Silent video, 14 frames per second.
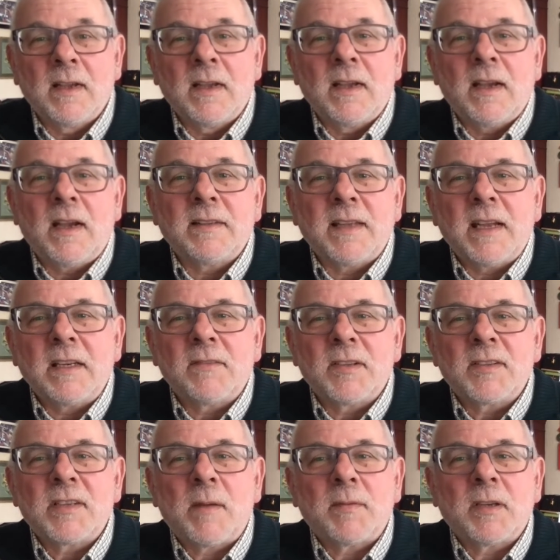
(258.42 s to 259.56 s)
At the end of the
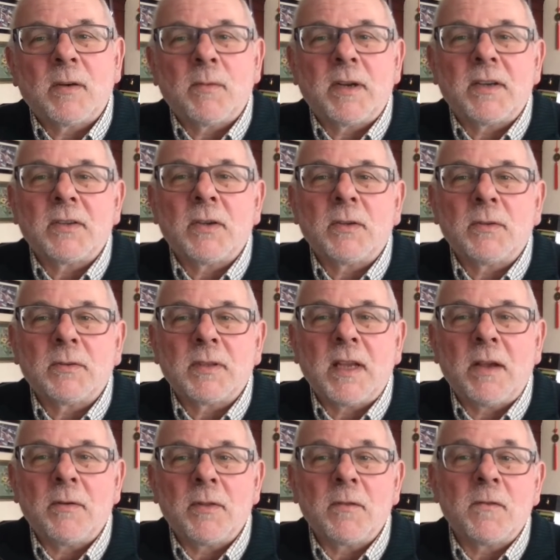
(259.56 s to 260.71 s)
chapter, we are told
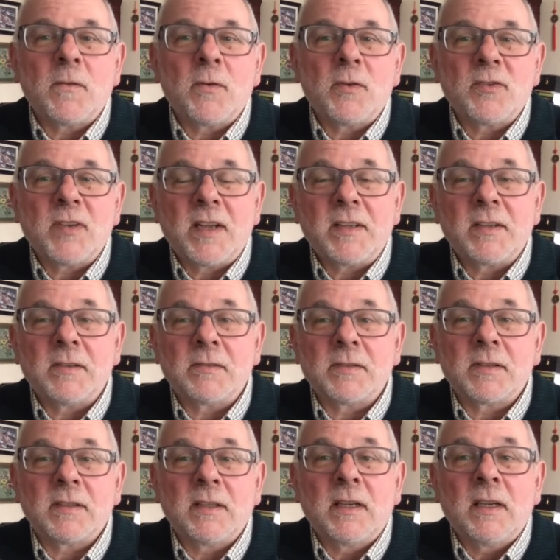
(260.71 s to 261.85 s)
how the four generals,
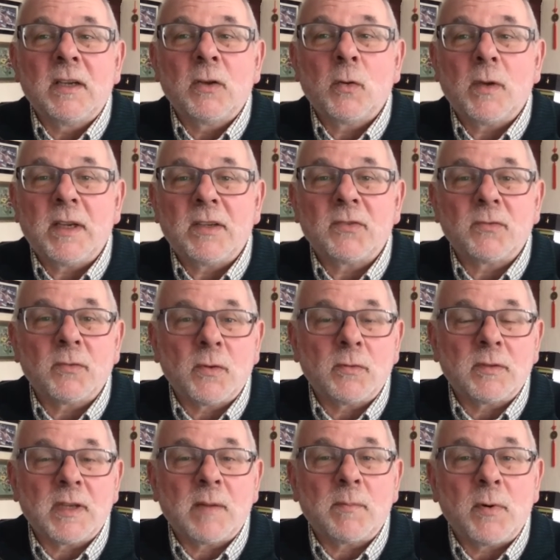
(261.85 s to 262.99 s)
who each ruled
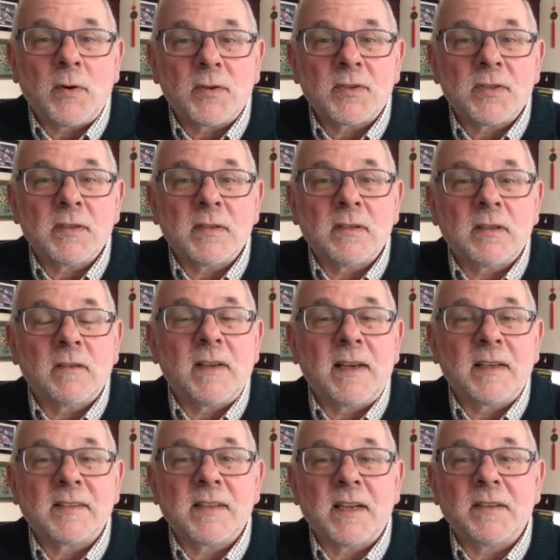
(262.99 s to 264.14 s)
a portion of
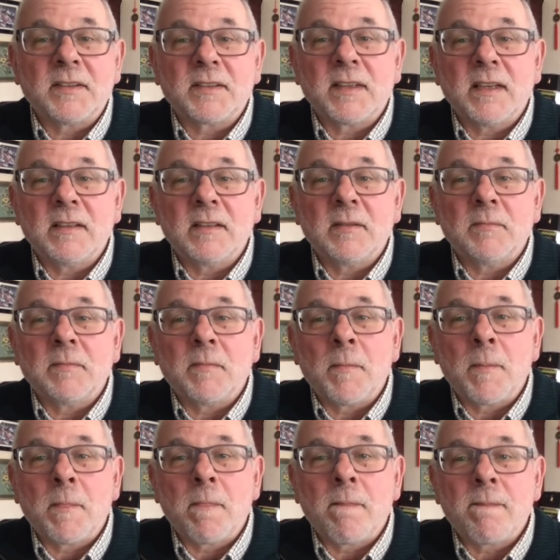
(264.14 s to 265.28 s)
Alexander's kingdom,
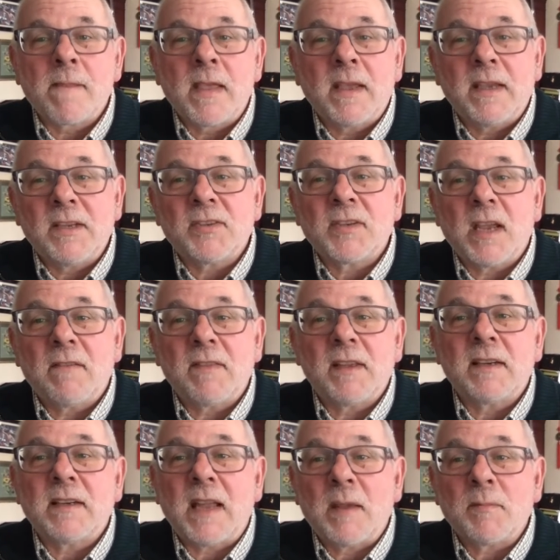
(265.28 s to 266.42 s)
each gave their
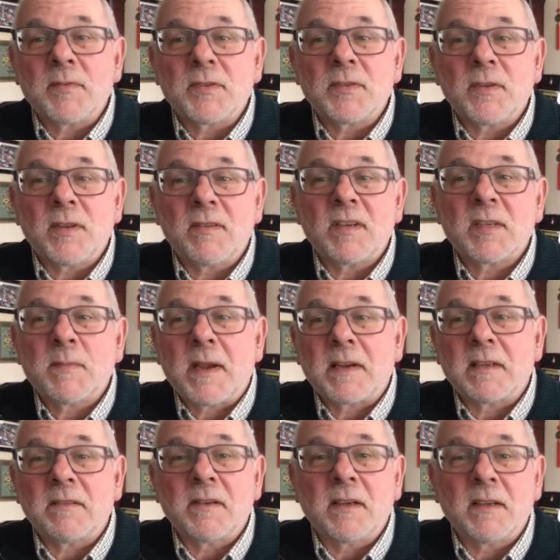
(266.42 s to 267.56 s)
names to their
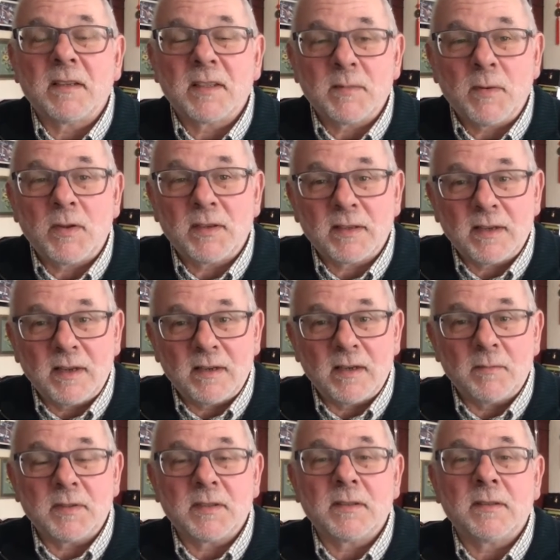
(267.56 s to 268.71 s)
respective smaller
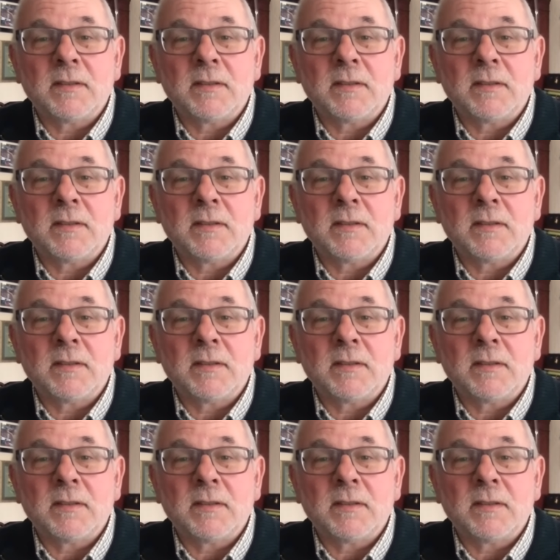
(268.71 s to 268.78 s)
kingdoms.